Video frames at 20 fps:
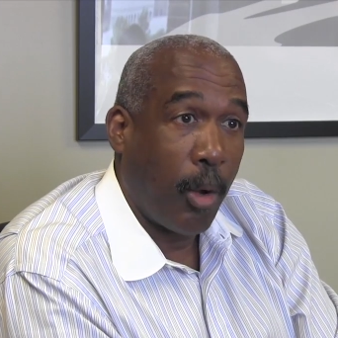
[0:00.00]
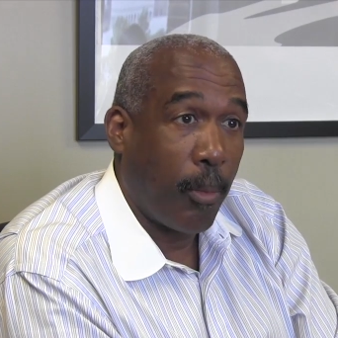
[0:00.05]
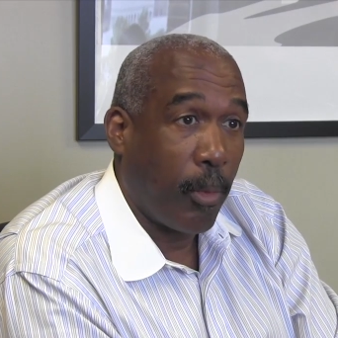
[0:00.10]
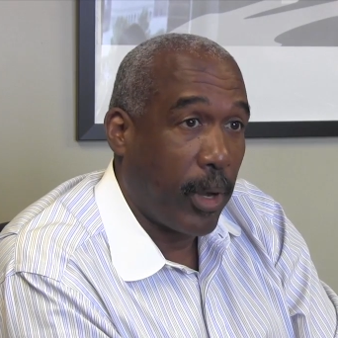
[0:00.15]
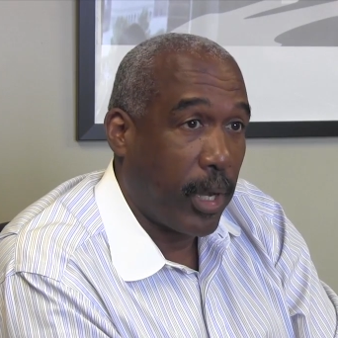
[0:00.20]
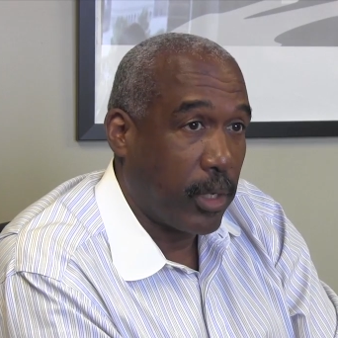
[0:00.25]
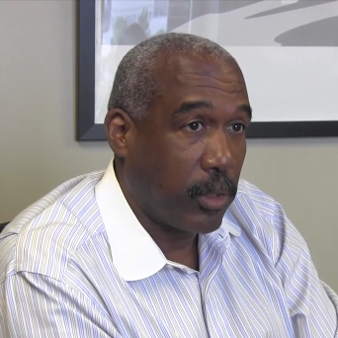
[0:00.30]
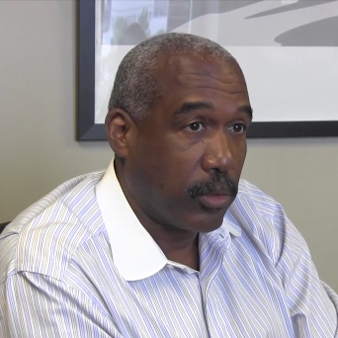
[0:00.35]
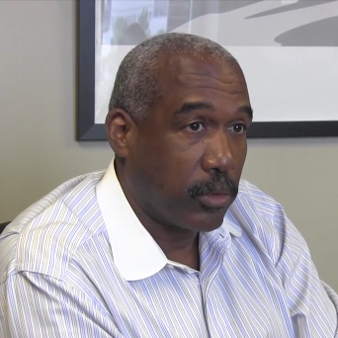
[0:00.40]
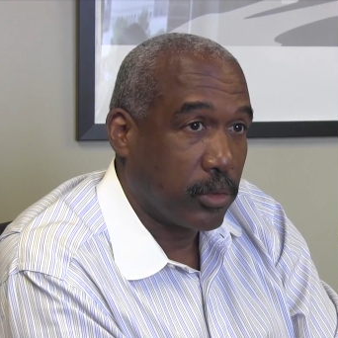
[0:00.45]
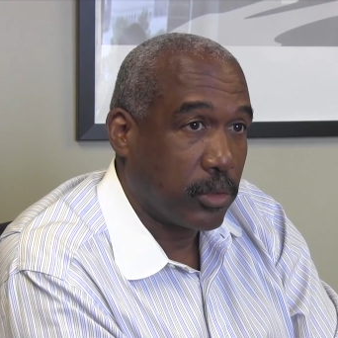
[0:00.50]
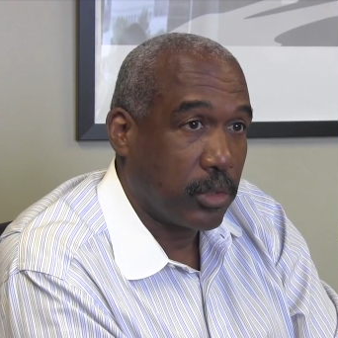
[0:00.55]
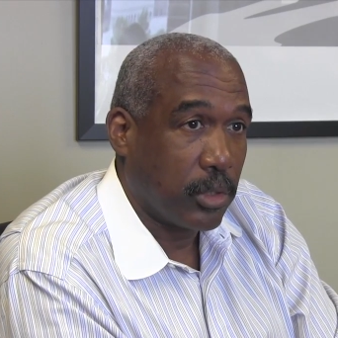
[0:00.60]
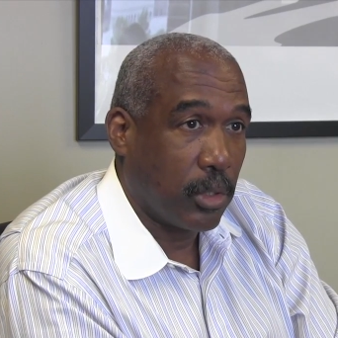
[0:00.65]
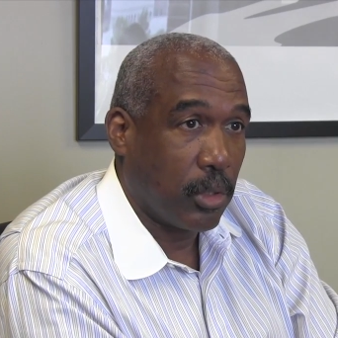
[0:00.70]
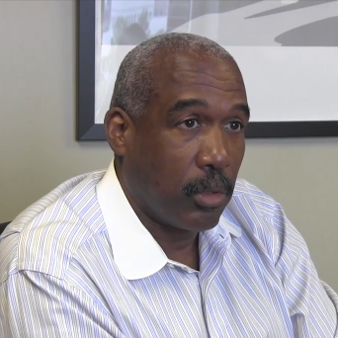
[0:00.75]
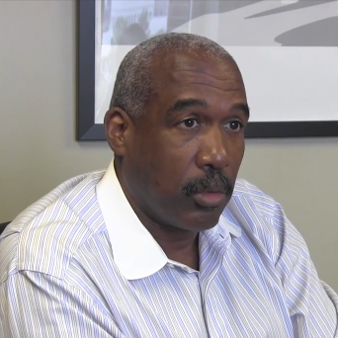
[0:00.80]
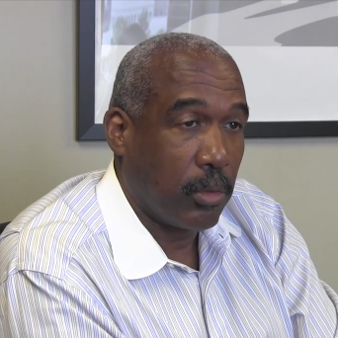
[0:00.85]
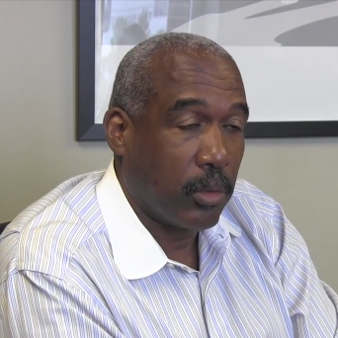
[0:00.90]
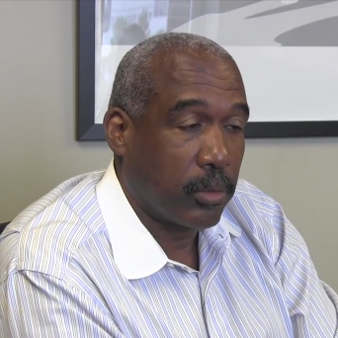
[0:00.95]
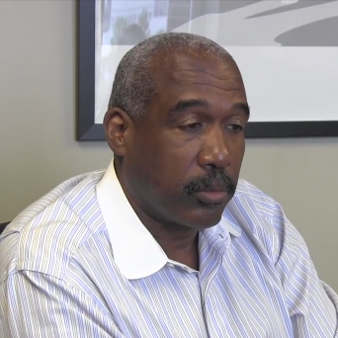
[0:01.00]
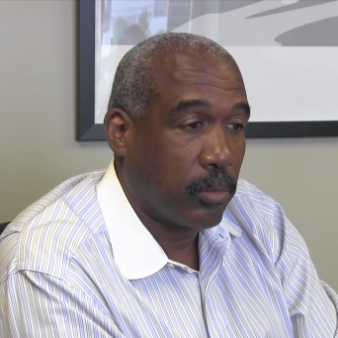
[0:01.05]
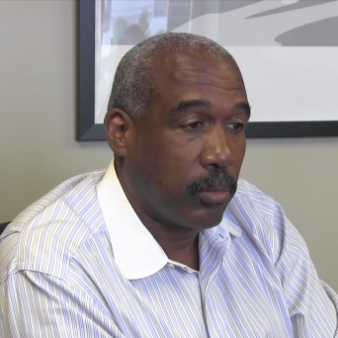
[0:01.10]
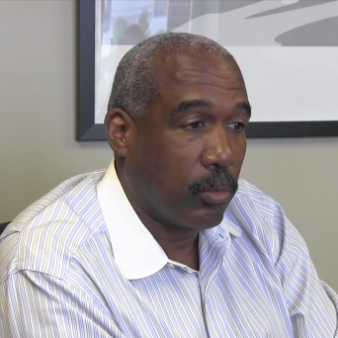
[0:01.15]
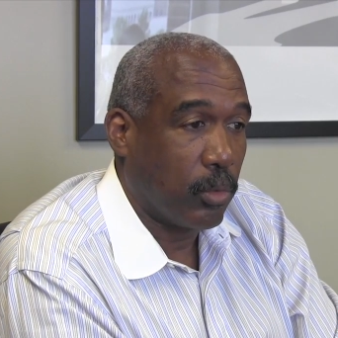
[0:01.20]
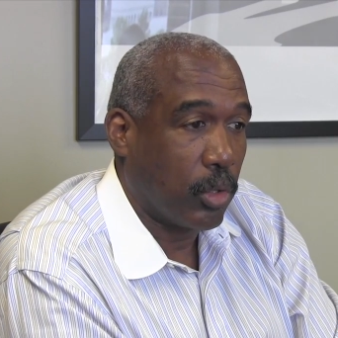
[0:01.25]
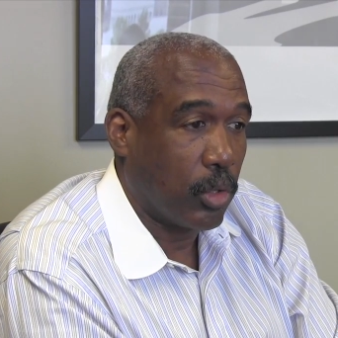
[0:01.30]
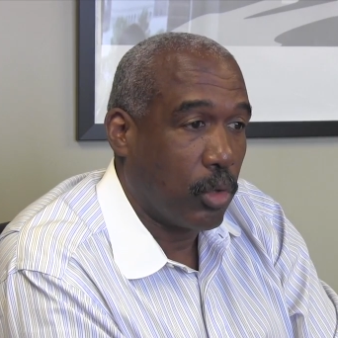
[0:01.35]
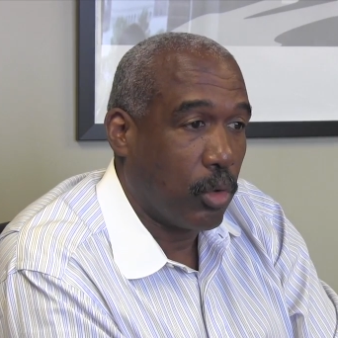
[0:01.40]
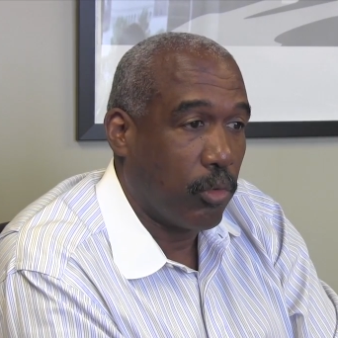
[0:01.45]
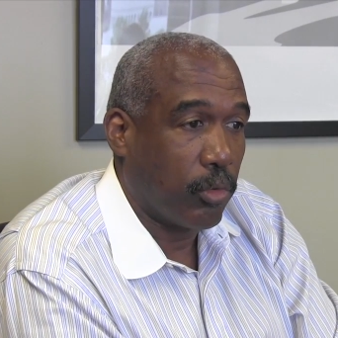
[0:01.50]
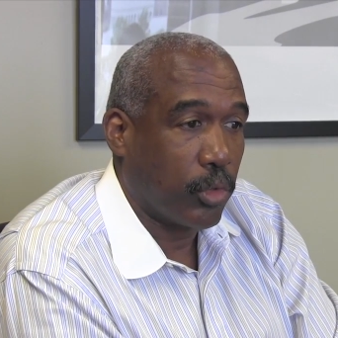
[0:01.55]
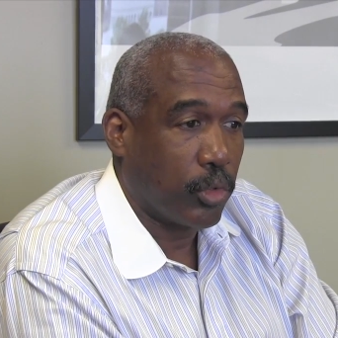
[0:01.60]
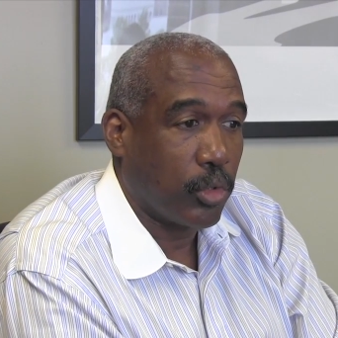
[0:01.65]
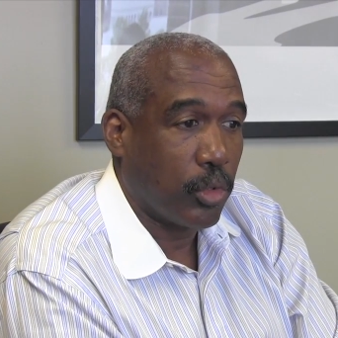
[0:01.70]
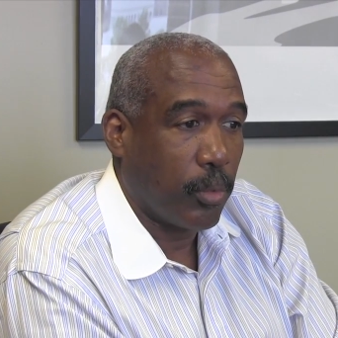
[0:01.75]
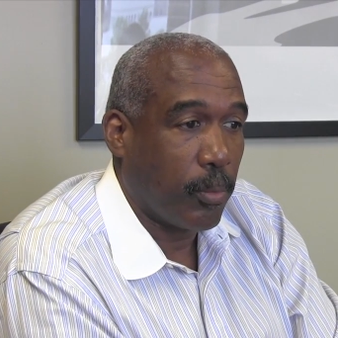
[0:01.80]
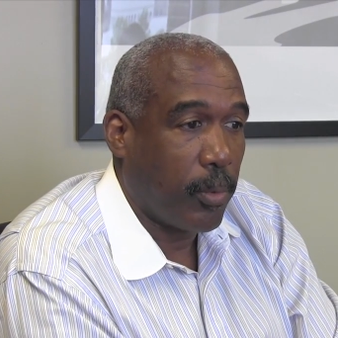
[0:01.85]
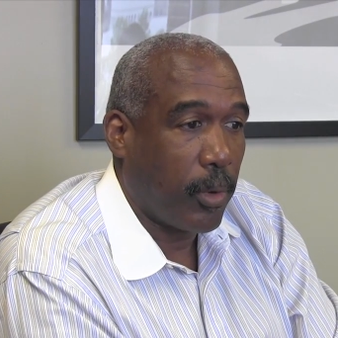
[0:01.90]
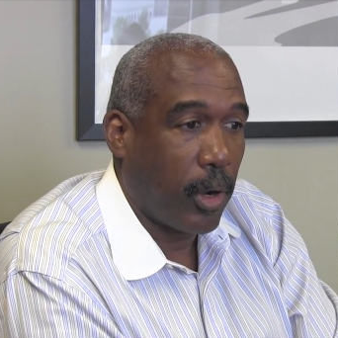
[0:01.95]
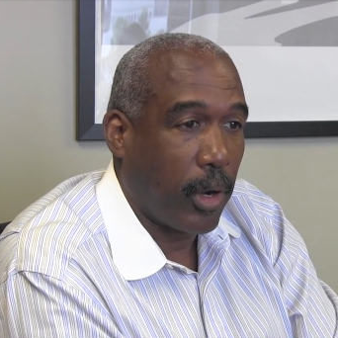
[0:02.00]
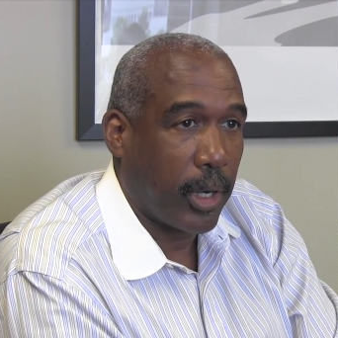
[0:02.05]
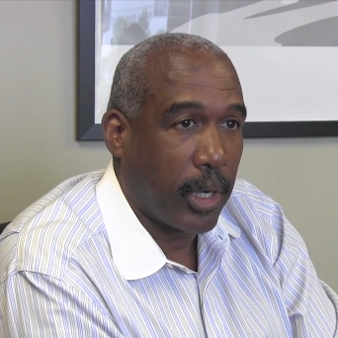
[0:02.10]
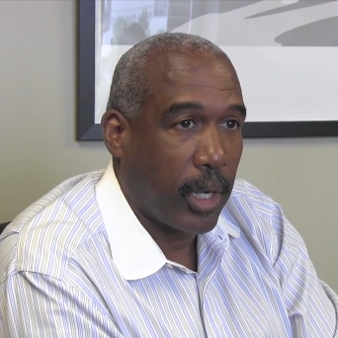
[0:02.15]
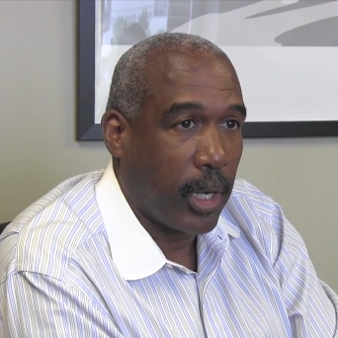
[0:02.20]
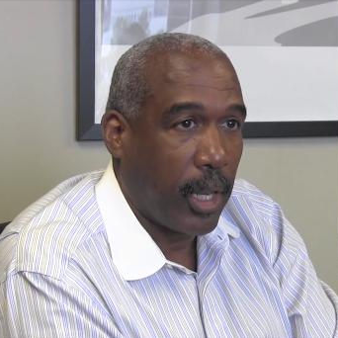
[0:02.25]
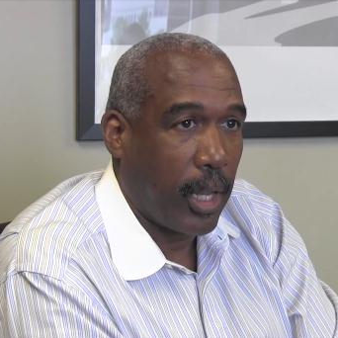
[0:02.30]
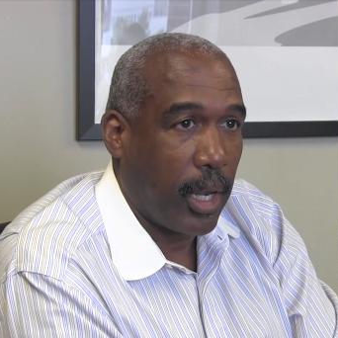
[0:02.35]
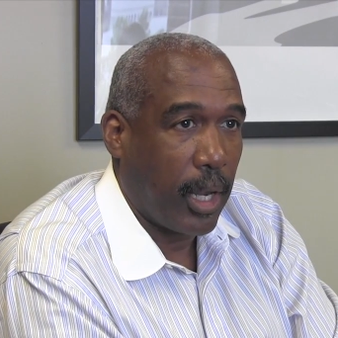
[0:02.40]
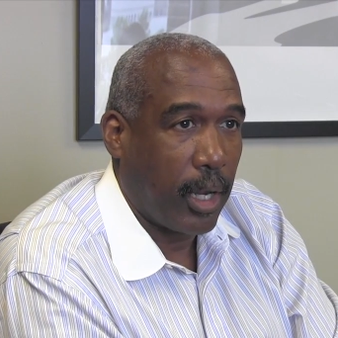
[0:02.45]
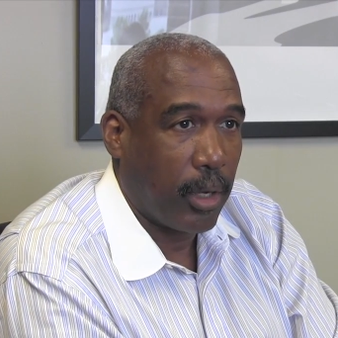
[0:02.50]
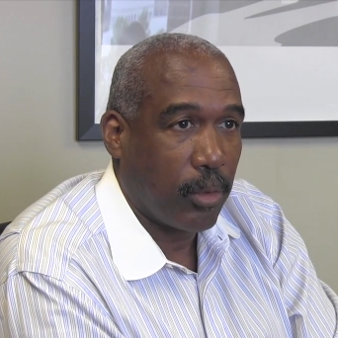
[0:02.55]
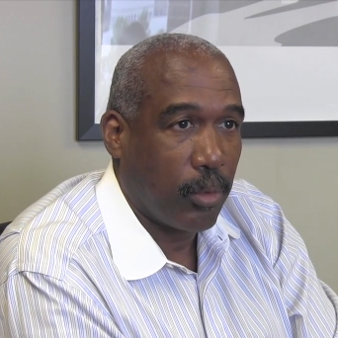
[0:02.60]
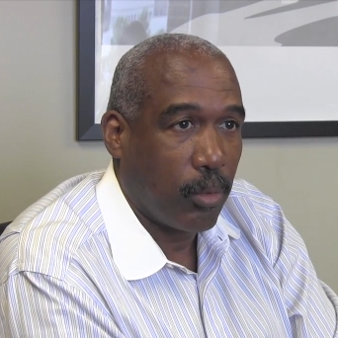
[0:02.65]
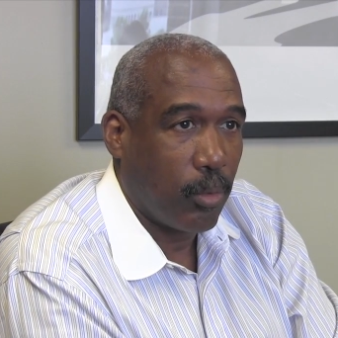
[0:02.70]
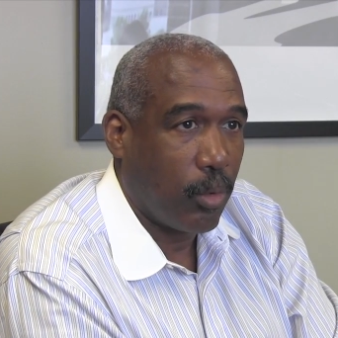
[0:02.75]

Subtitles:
All brand new. So okay. We'll go over to the parking lot,